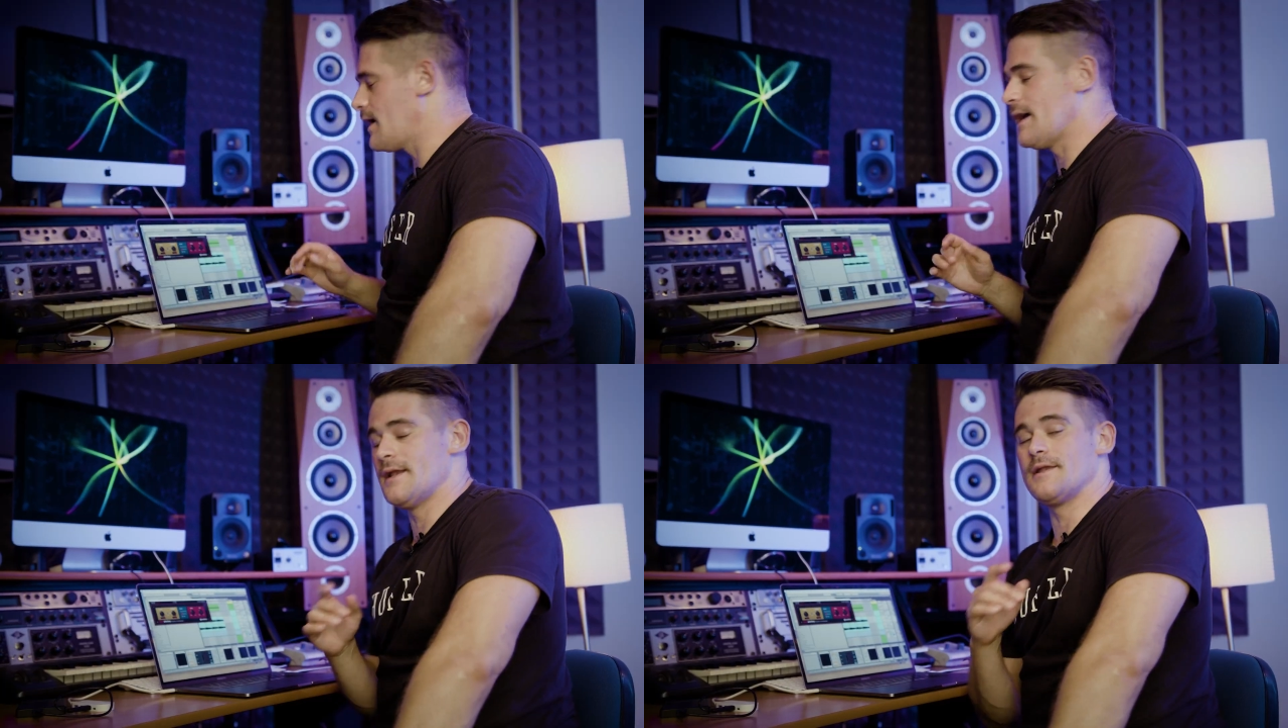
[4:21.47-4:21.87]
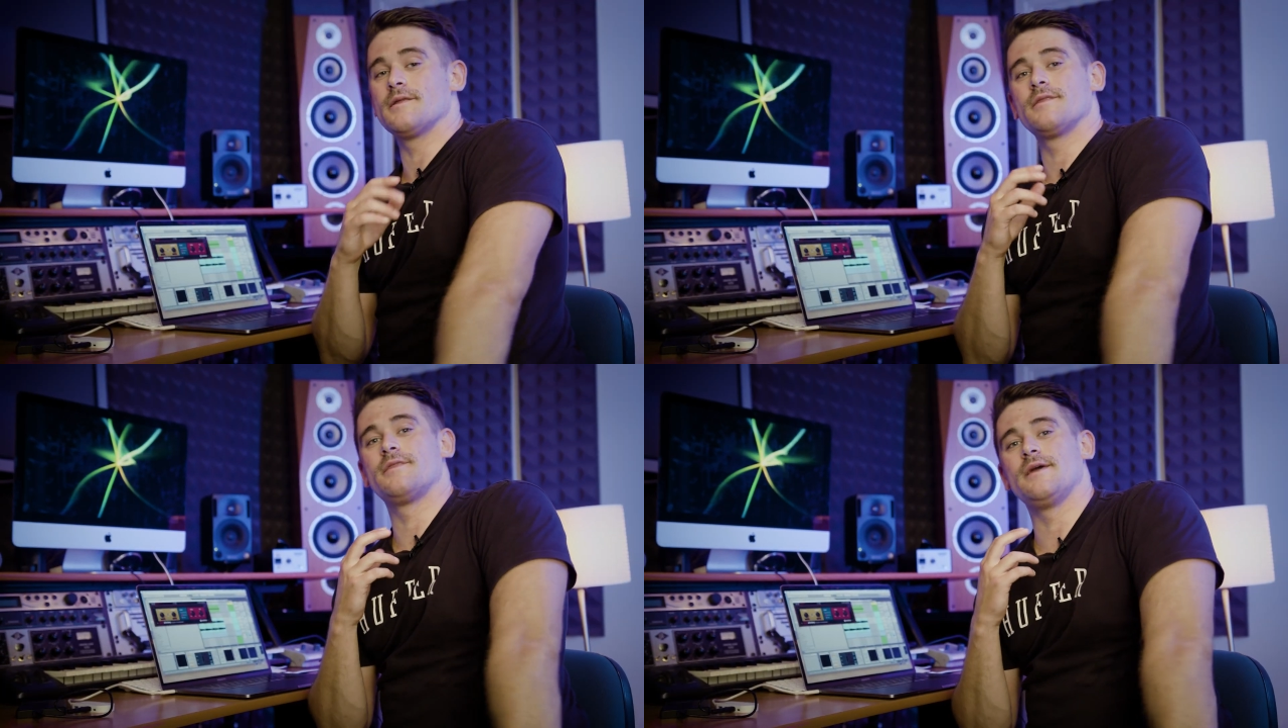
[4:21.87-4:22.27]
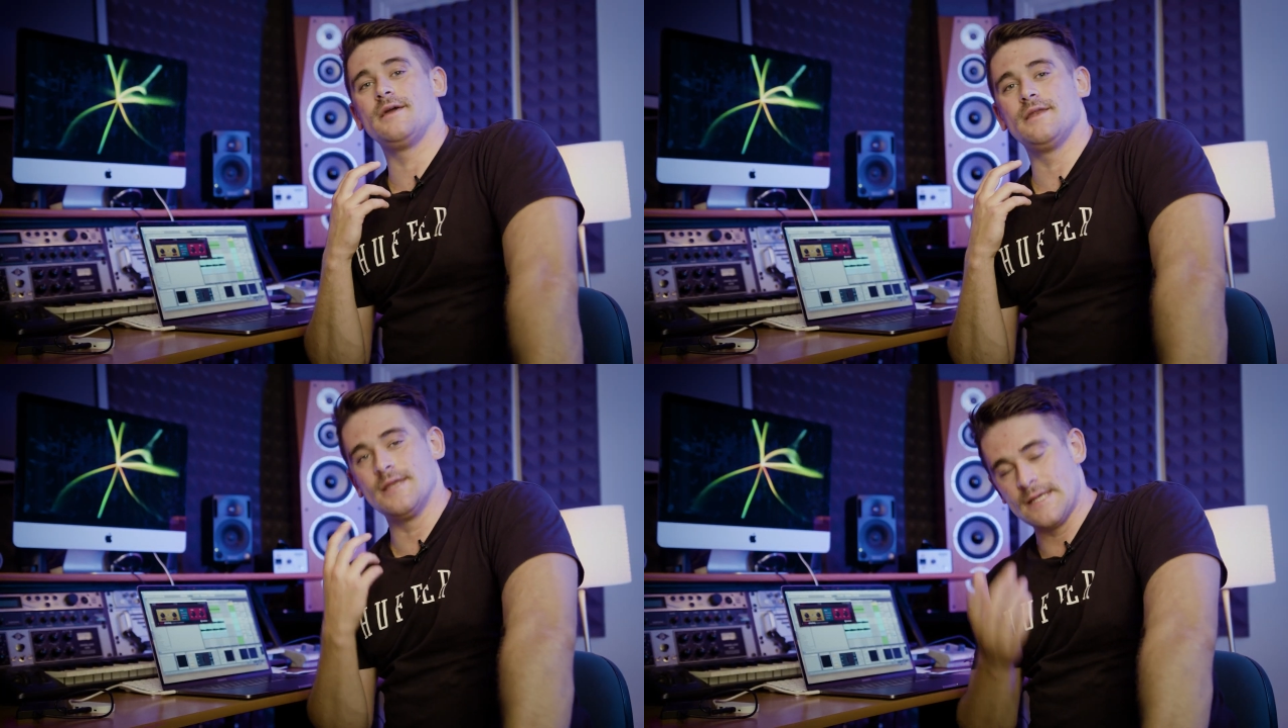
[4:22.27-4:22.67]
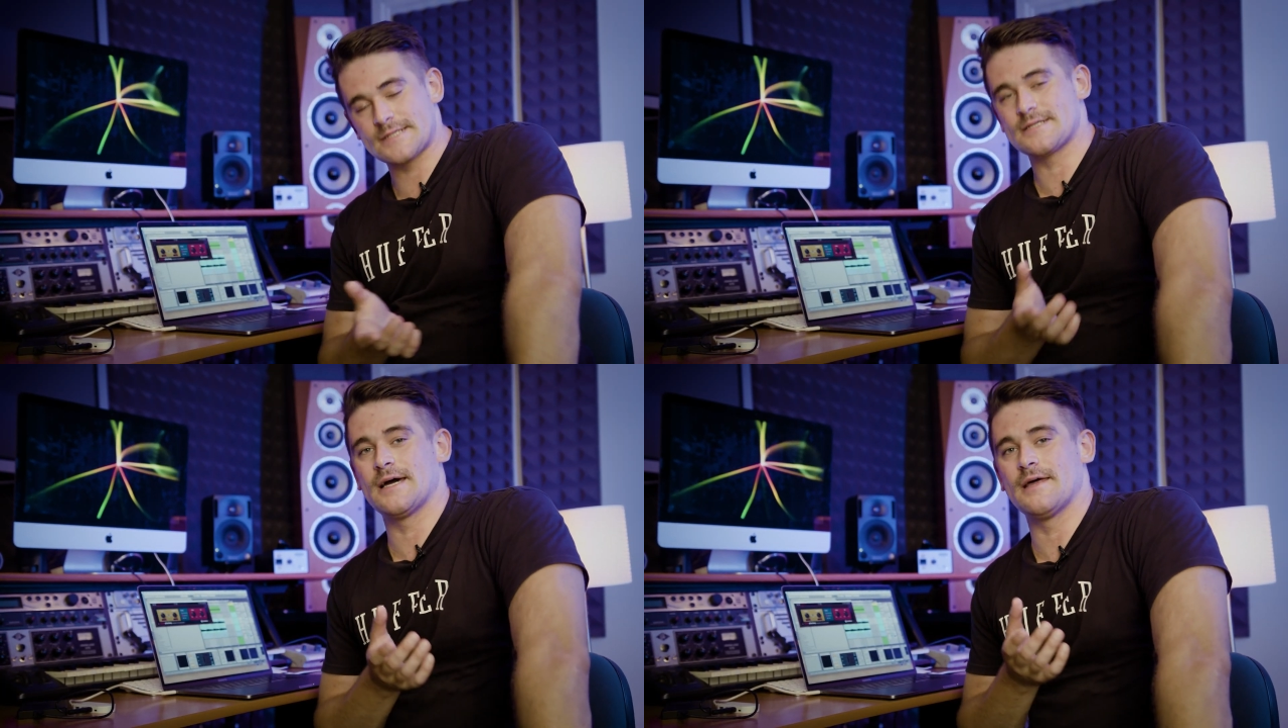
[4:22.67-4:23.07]
And the
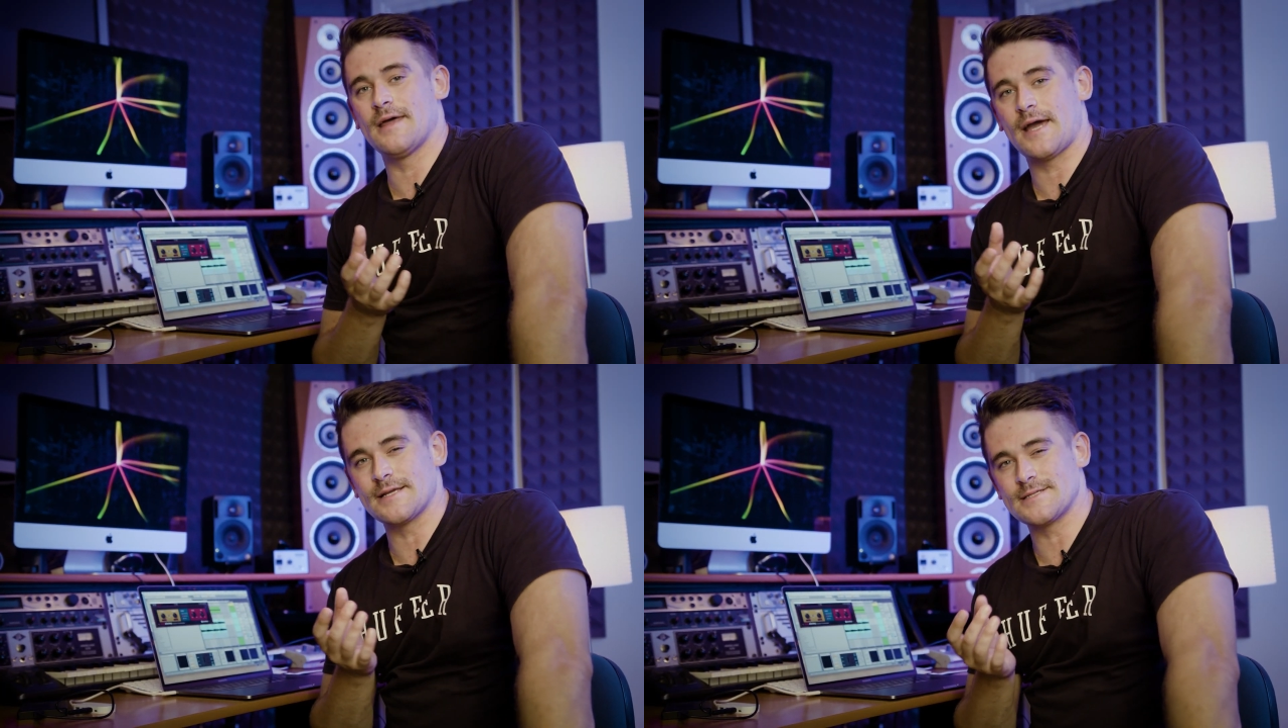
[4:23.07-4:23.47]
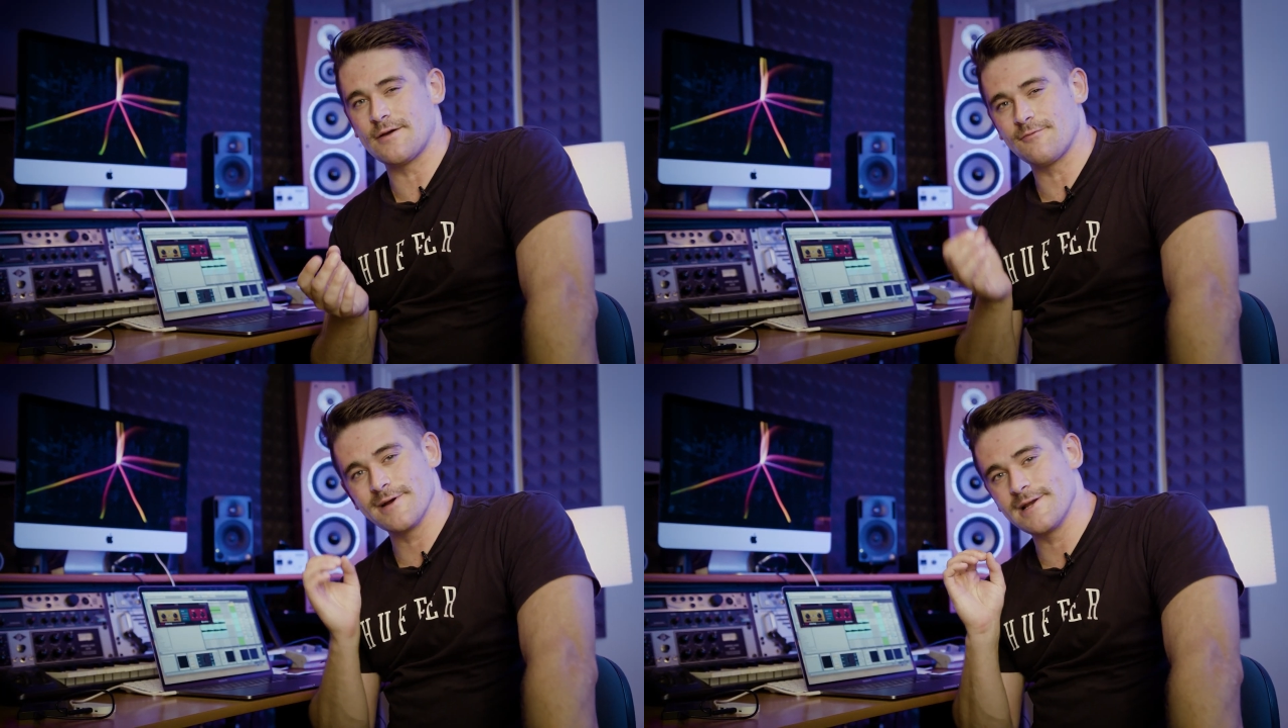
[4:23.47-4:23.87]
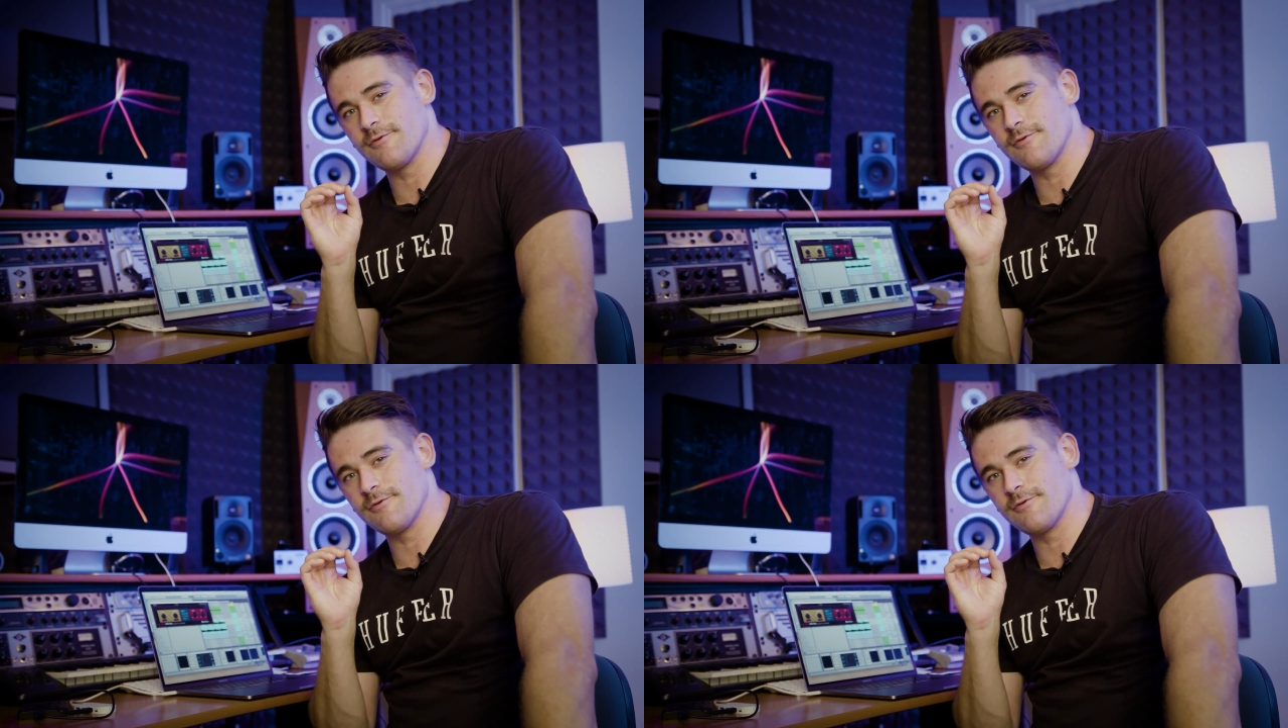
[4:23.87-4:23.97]
next layer that has that really